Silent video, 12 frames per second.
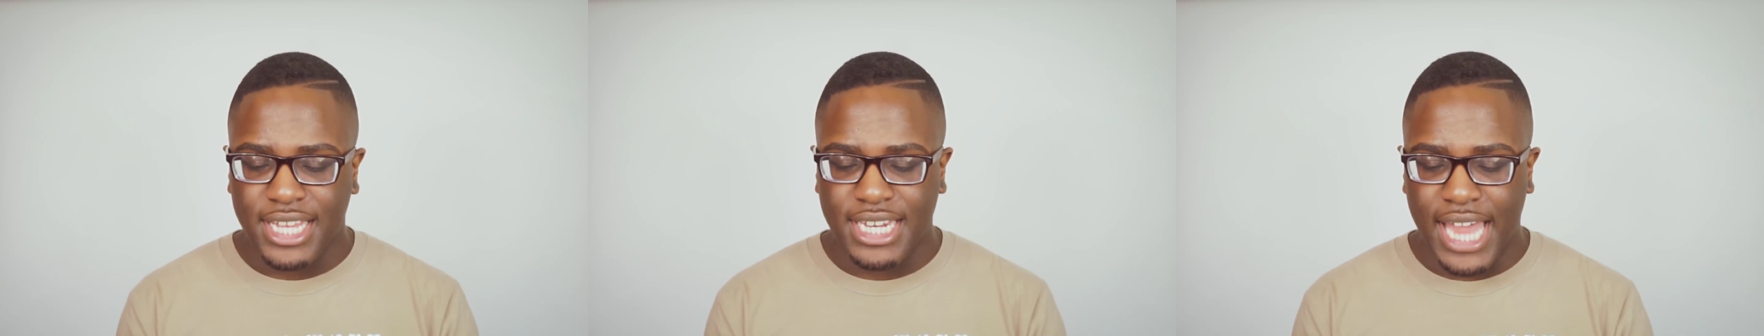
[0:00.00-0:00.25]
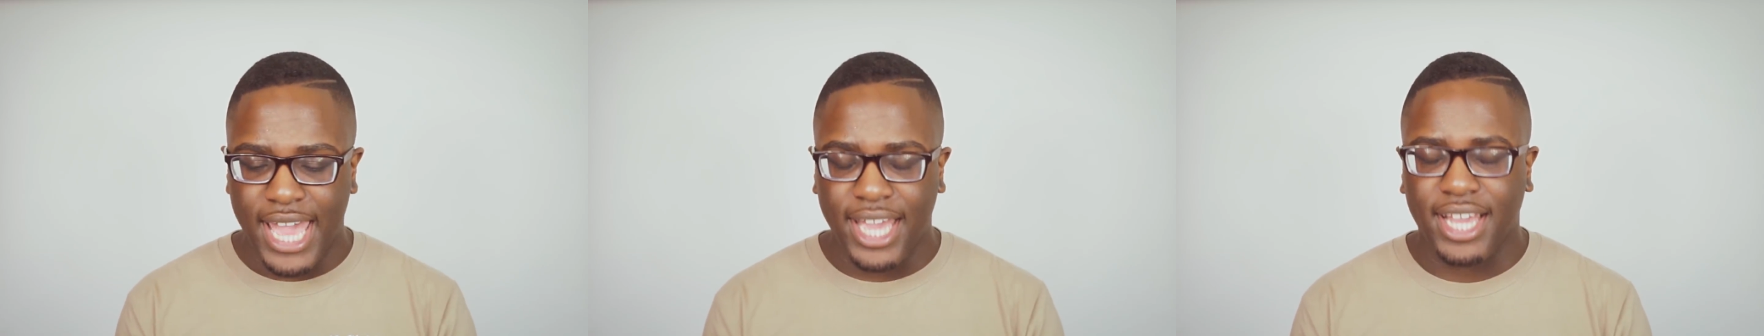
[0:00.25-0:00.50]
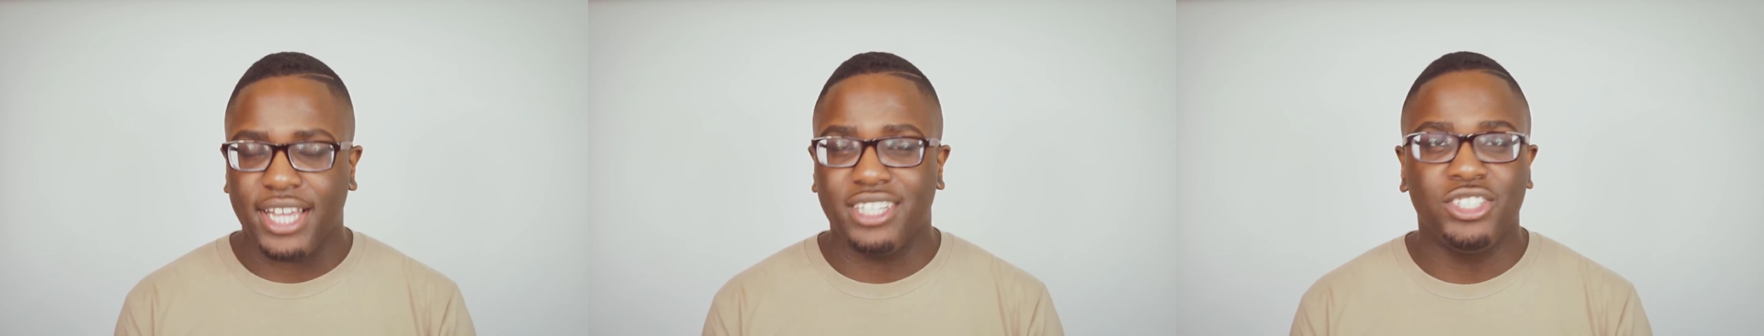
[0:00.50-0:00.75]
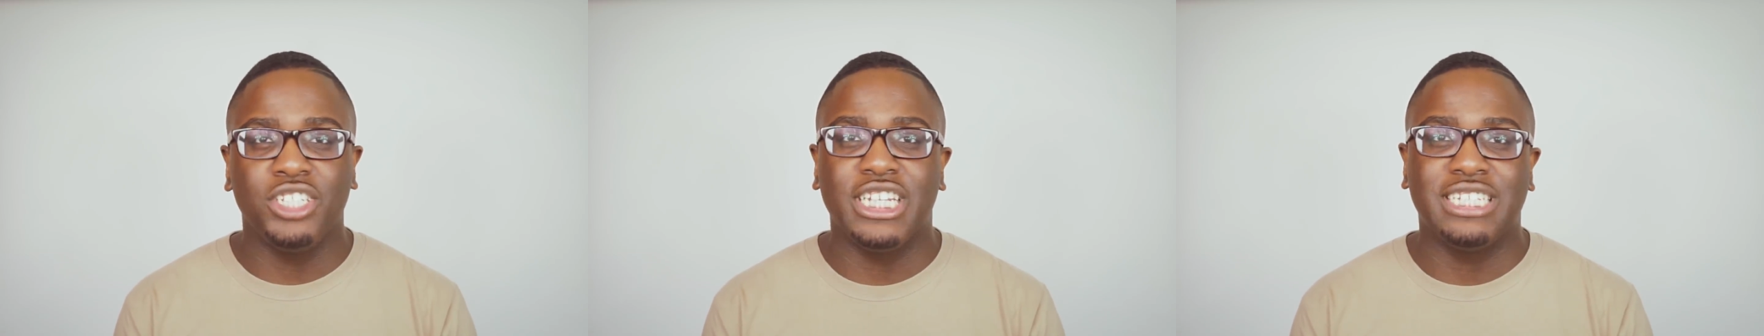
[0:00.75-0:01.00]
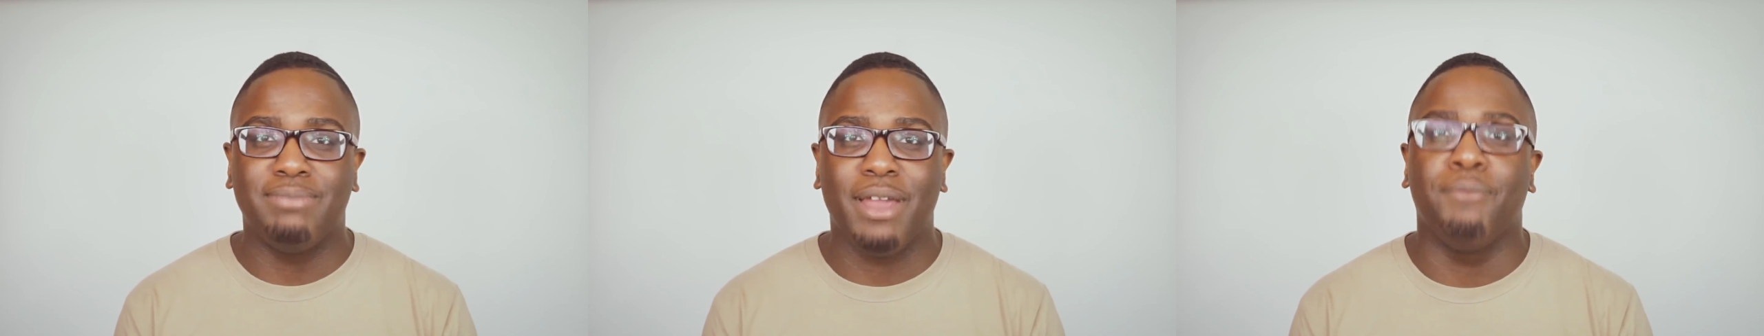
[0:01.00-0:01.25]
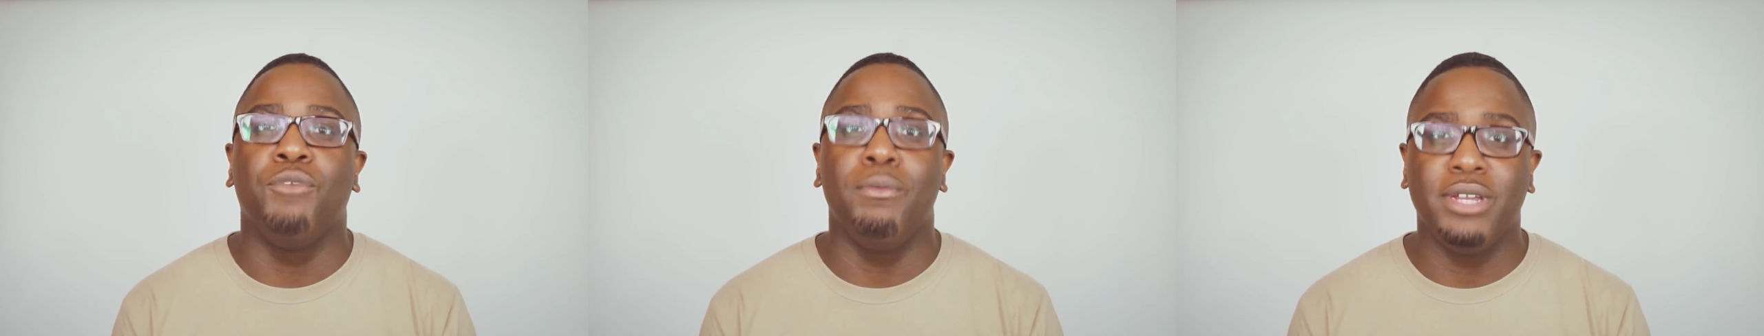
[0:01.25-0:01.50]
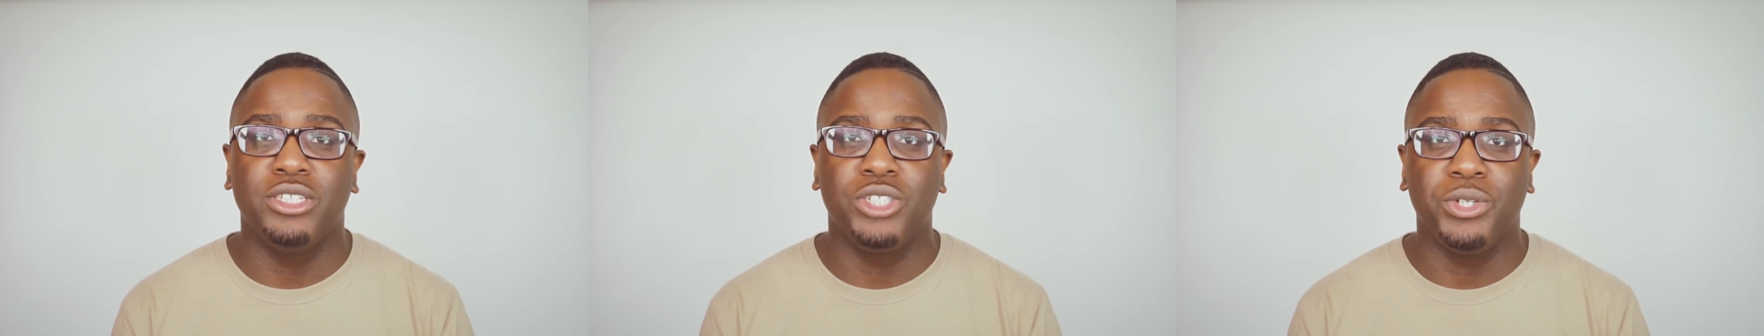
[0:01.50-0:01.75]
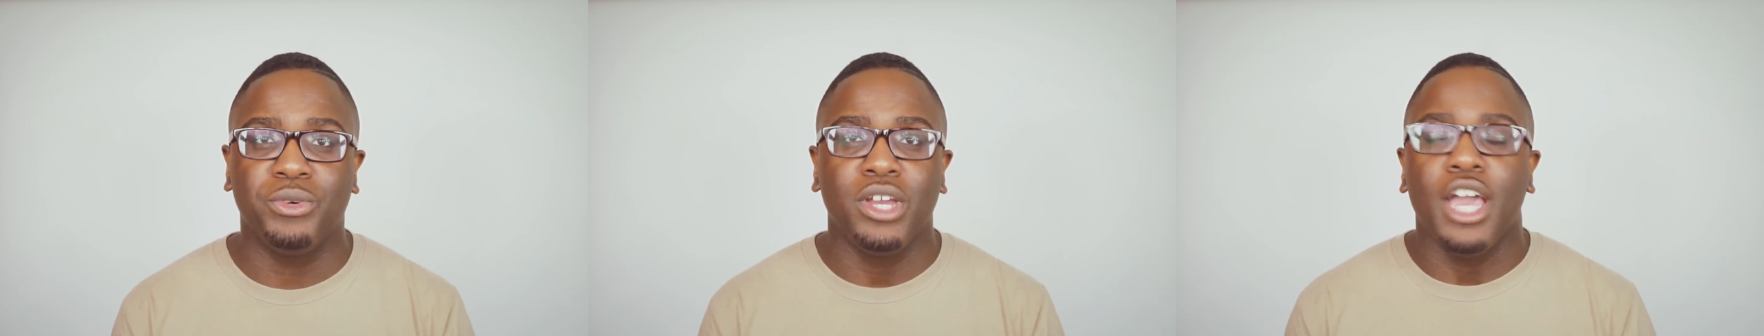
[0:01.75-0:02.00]
Like, not just men, women
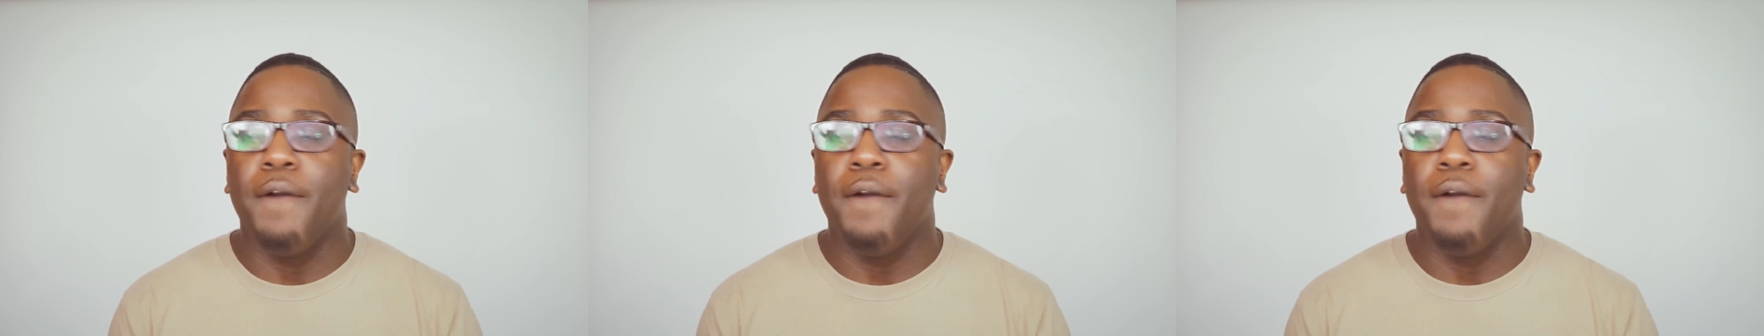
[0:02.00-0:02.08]
too.